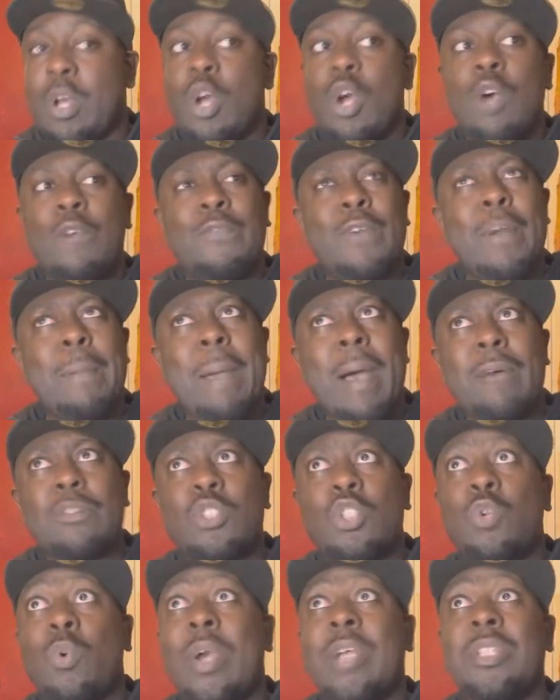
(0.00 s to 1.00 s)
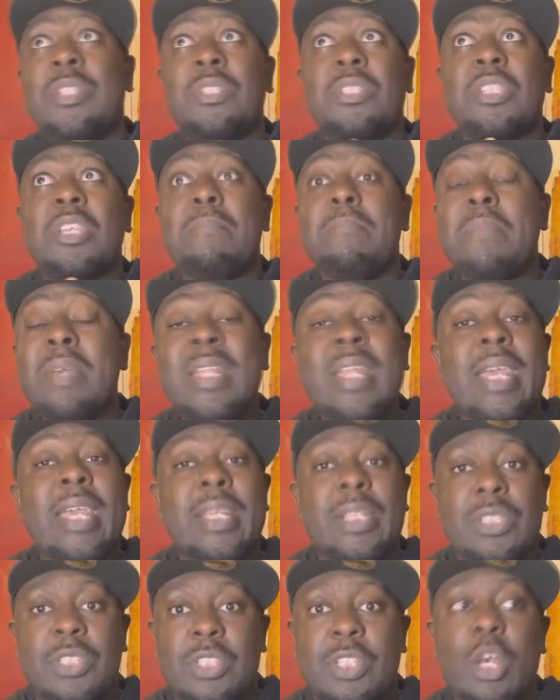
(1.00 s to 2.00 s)
for about 20
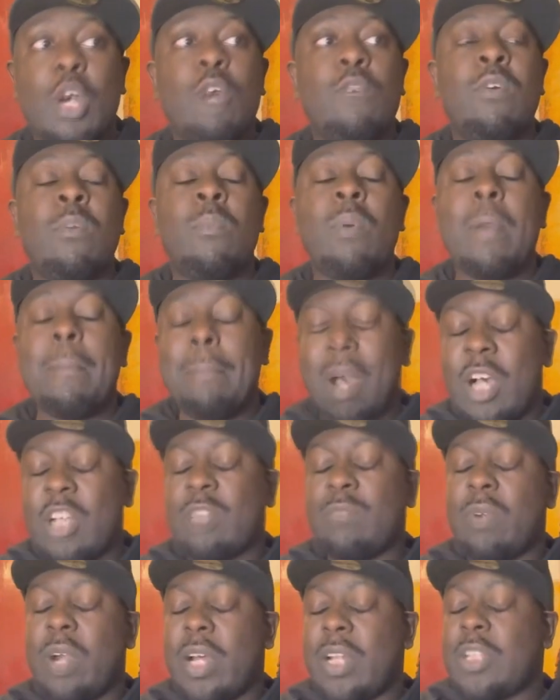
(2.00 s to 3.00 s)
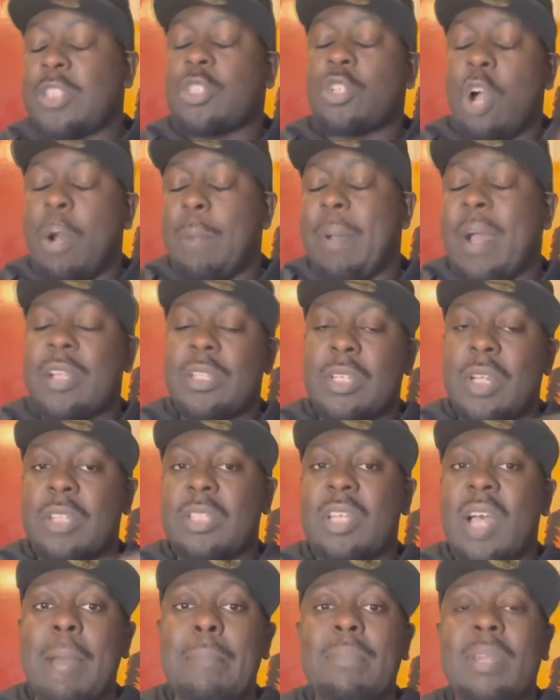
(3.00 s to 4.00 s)
minutes. From when Miles Morales got back to that
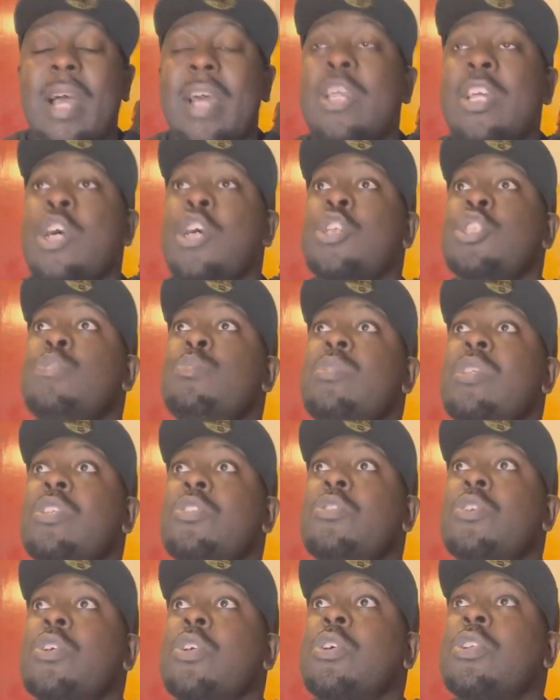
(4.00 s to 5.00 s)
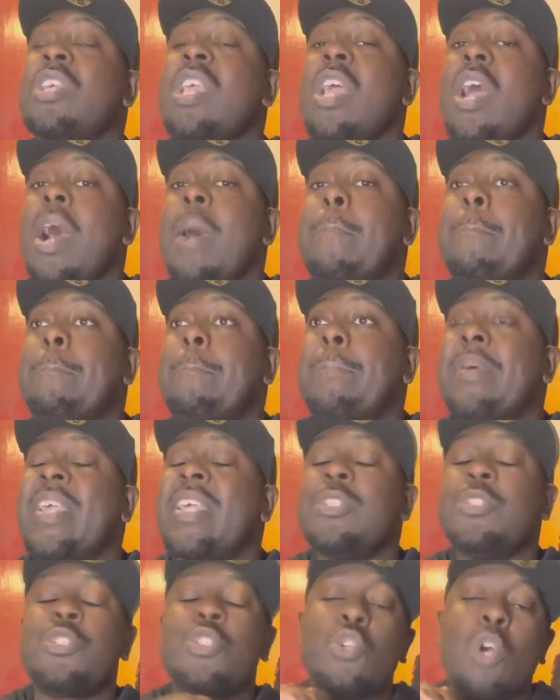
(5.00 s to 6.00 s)
timeline, you literally could hear a
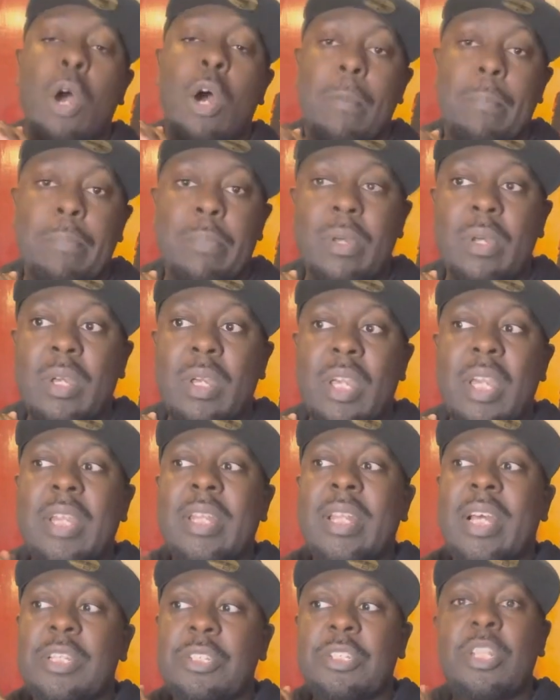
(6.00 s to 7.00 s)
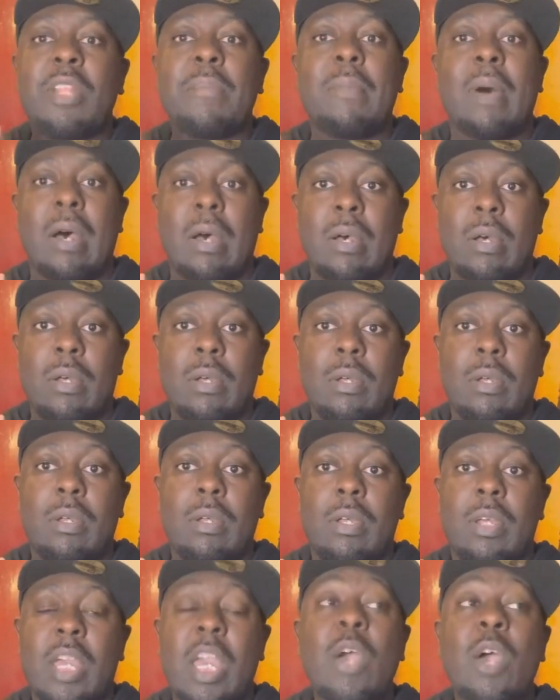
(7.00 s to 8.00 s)
pin drop in that cinema.
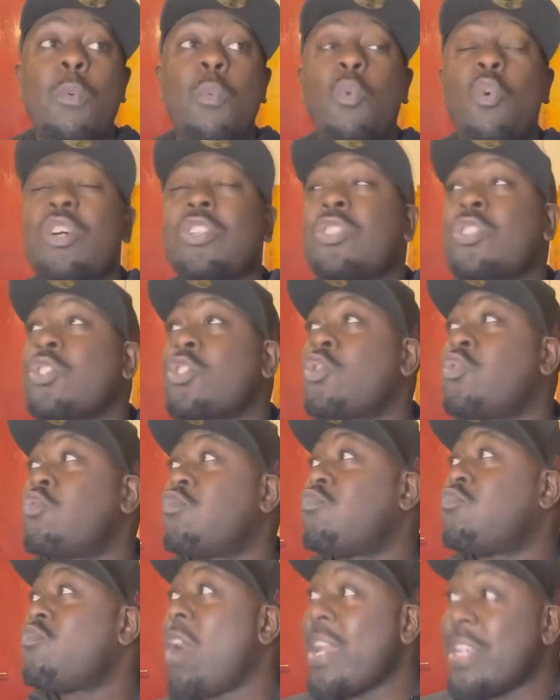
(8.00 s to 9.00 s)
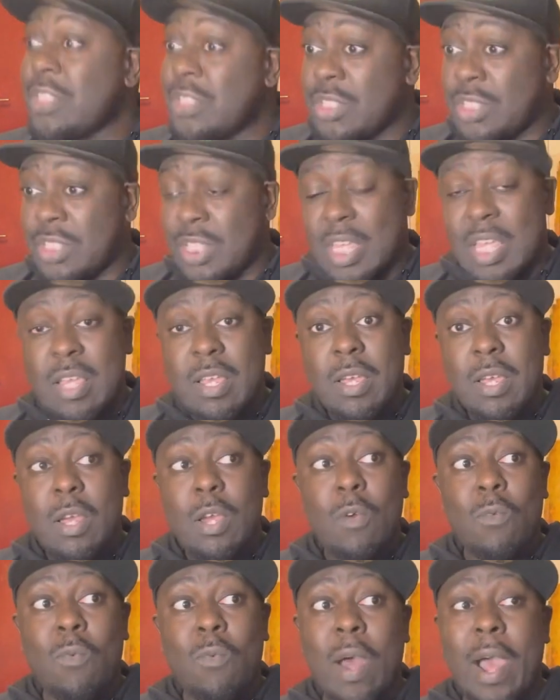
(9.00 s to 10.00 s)
It was crazy,
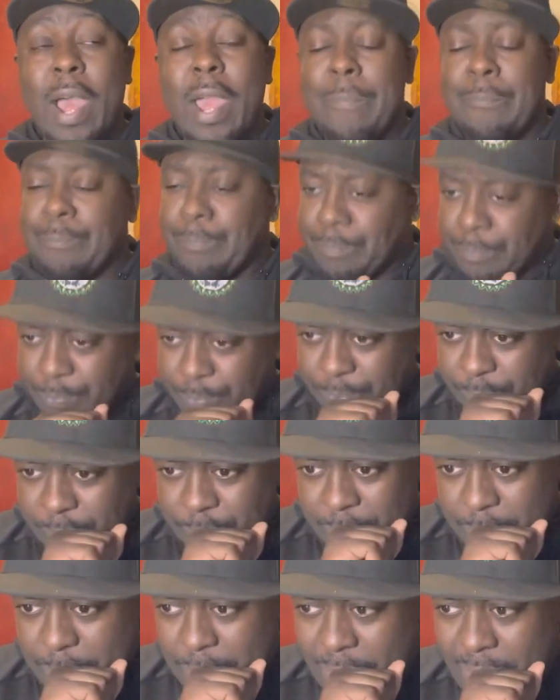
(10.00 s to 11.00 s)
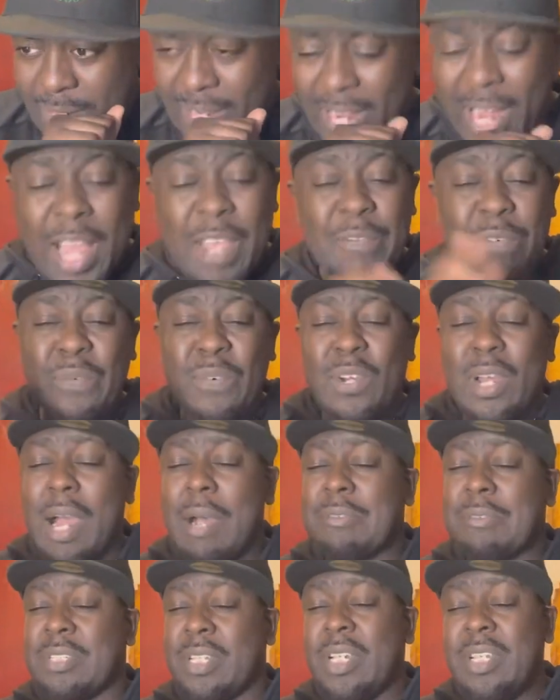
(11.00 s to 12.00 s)
right? I even forgot
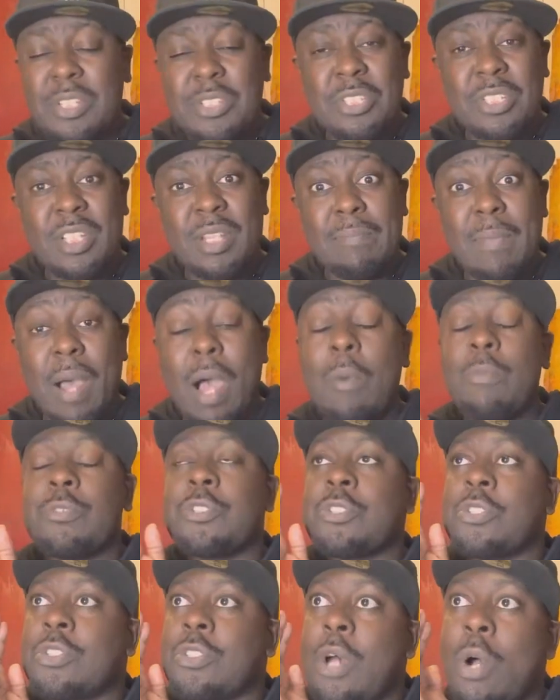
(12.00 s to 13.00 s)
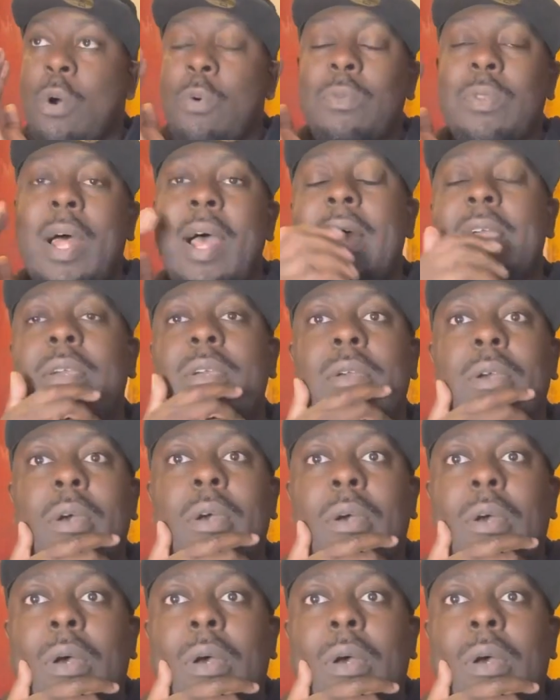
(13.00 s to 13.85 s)
I was in the cinema. I was so like,